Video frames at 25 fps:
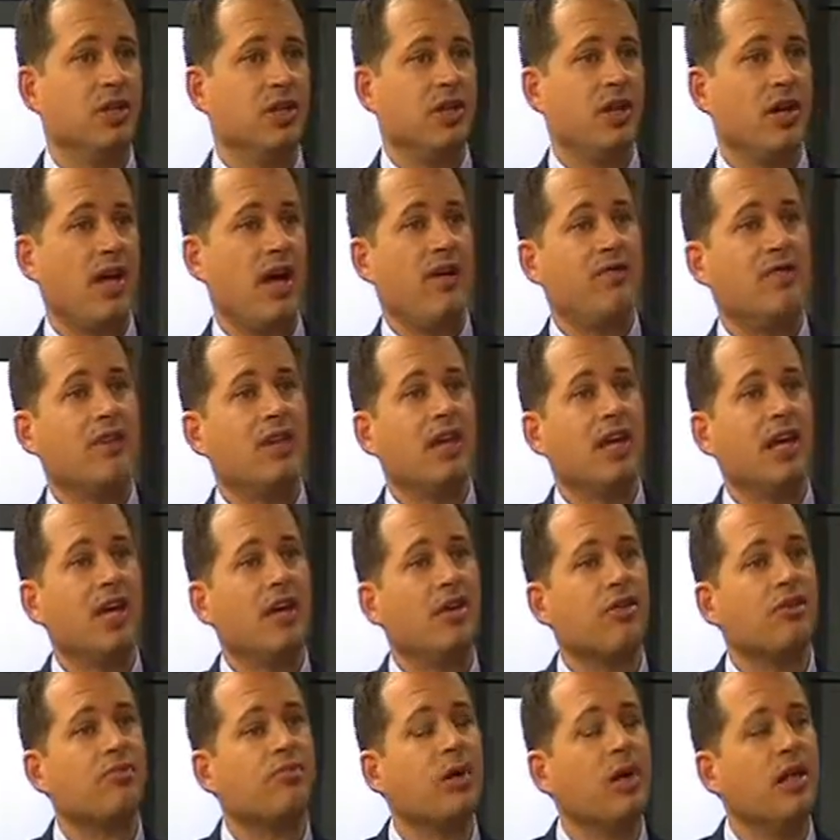and everything
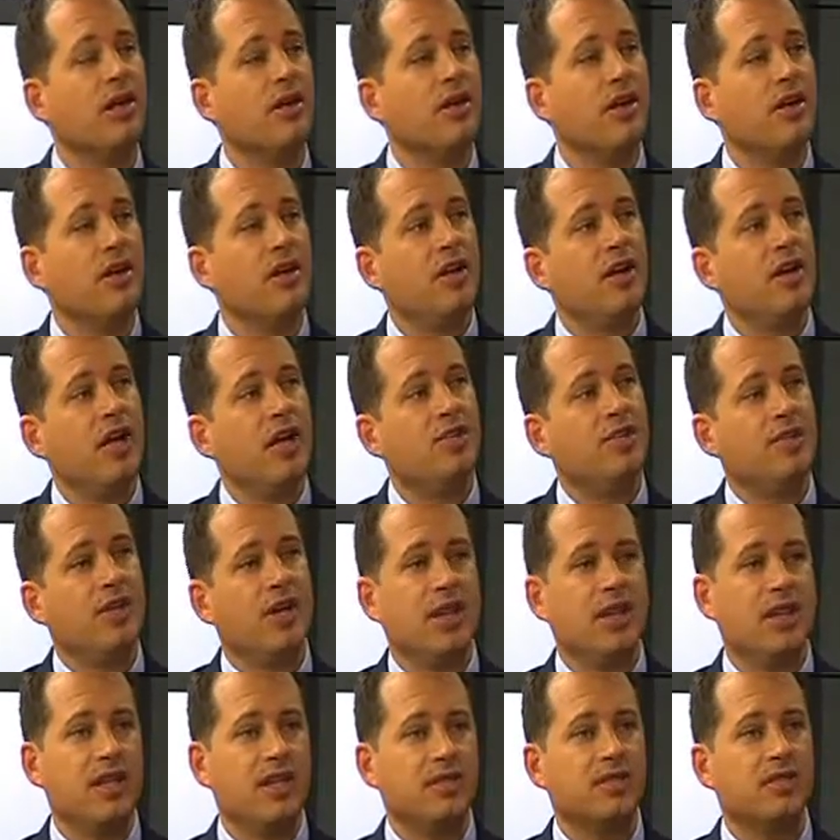else. But it's
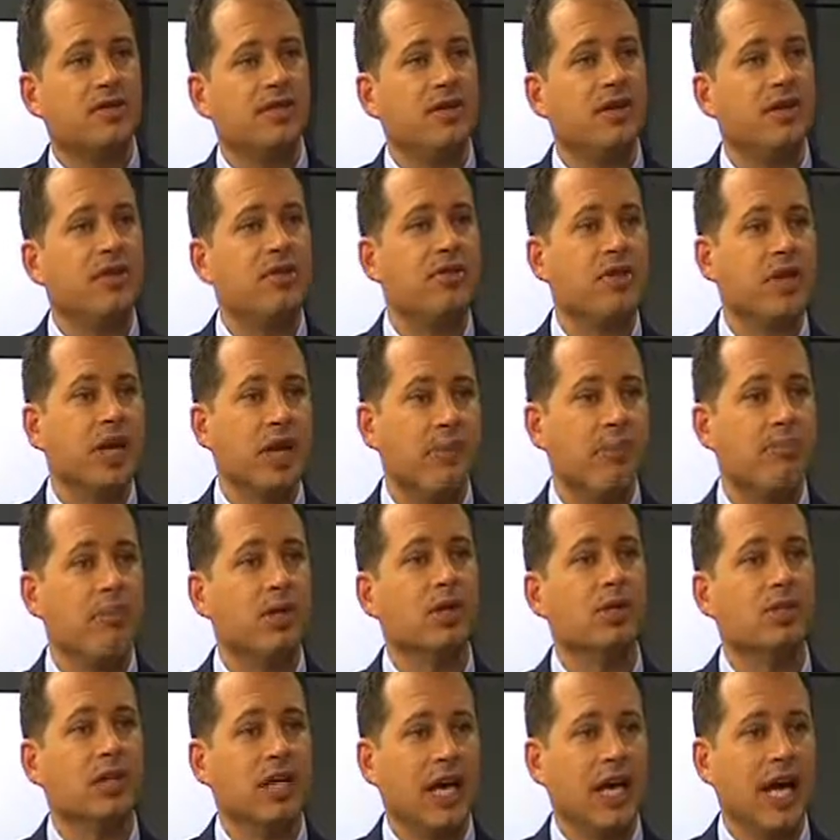like this. It's like
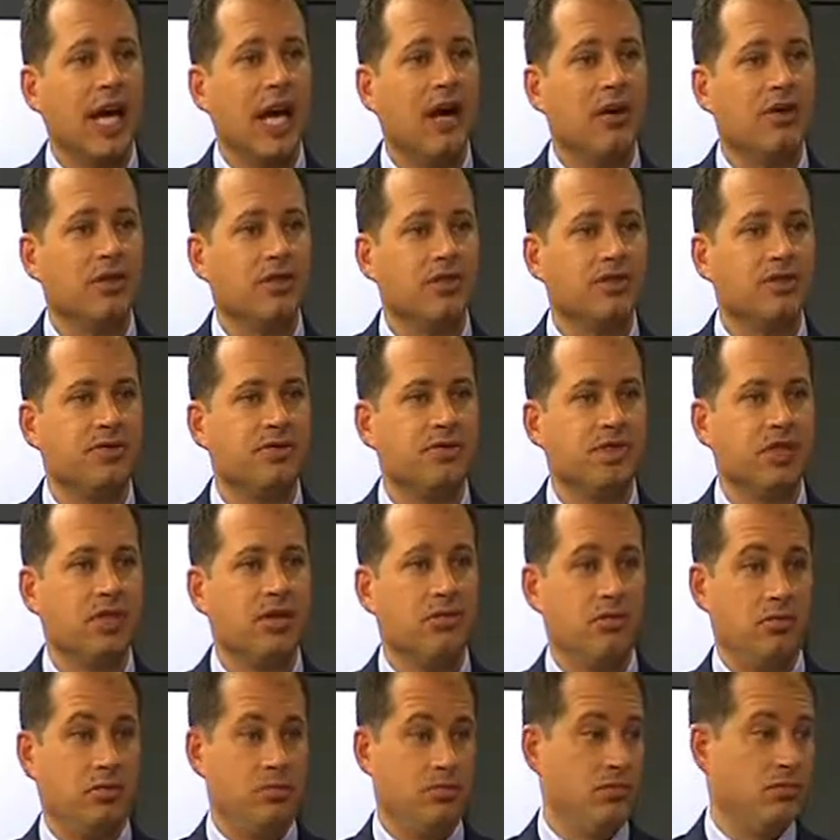building a house.
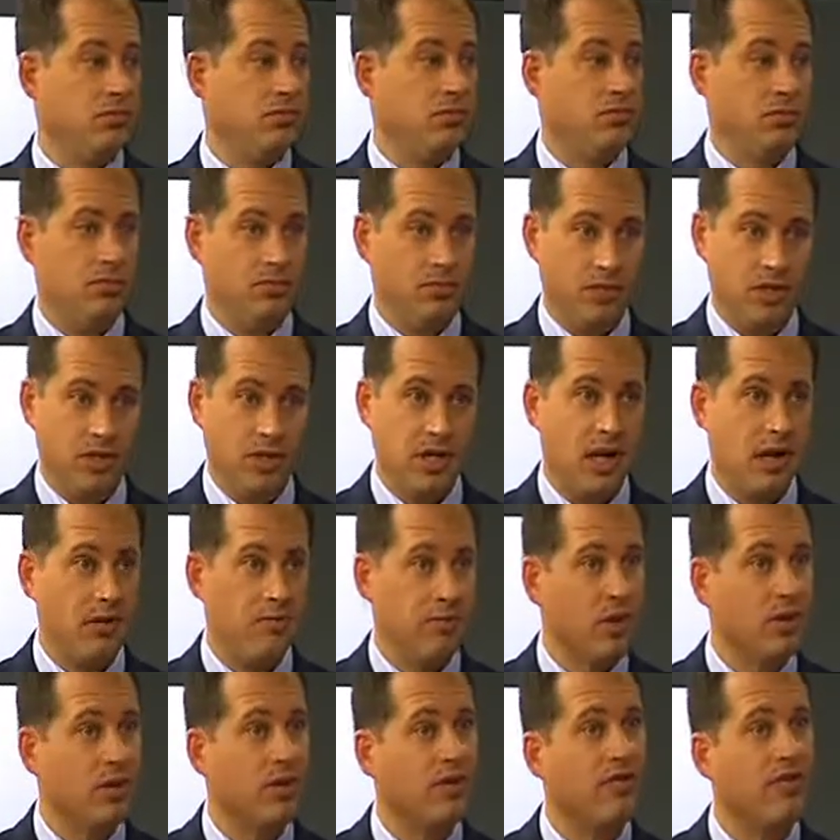So you got to
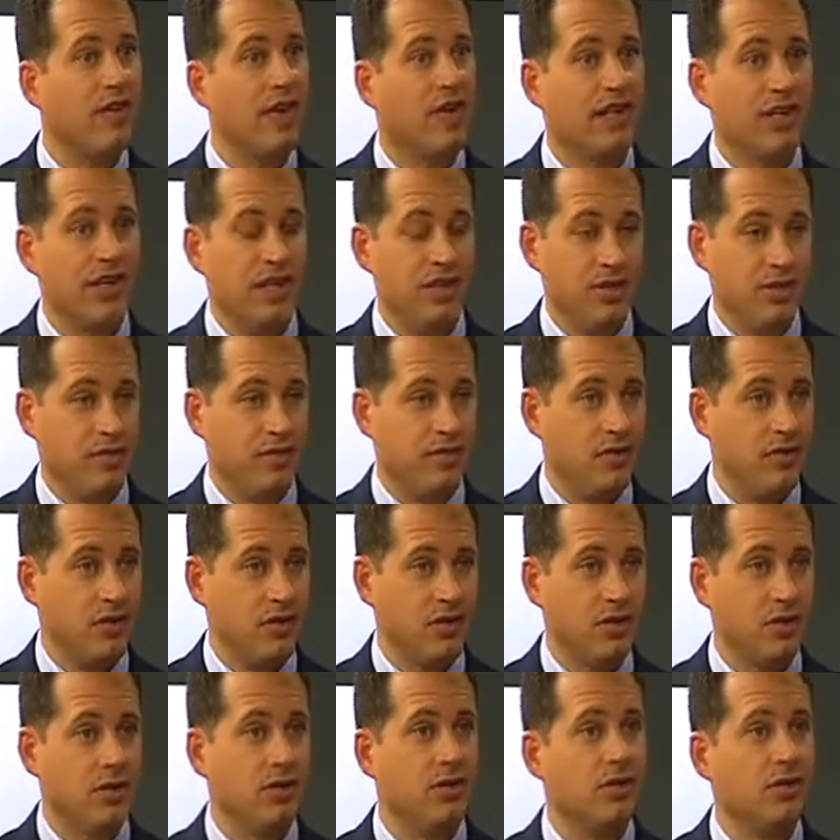build the foundation
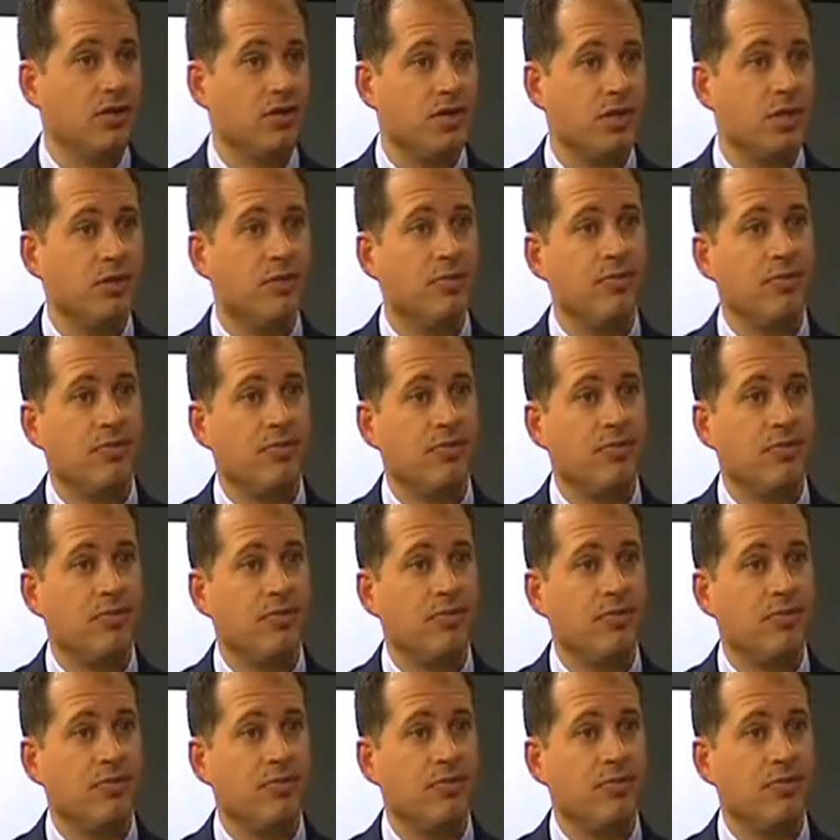first. So